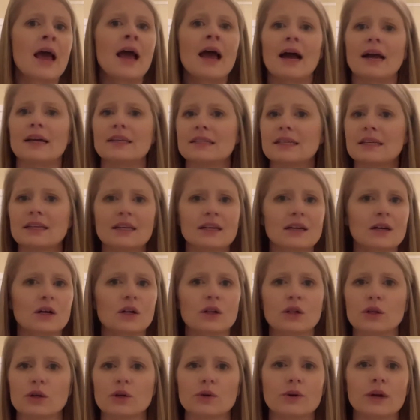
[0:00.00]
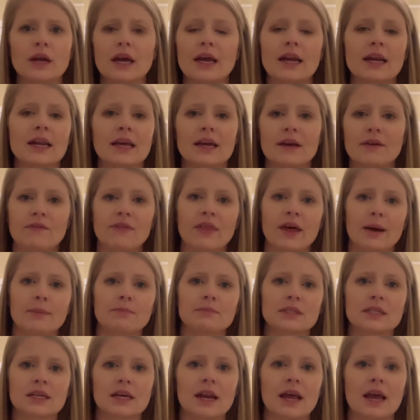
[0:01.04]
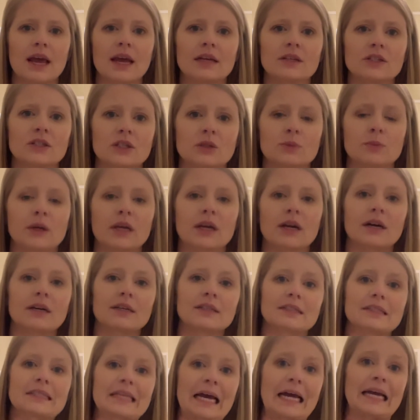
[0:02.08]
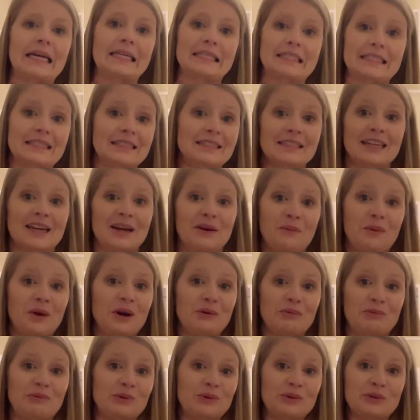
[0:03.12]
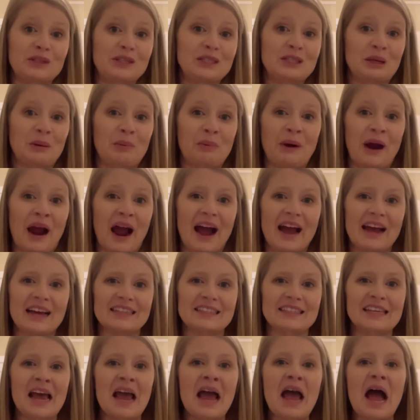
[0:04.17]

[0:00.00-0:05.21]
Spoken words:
I didn't include any of them today just because I didn't want to ruin the surprise.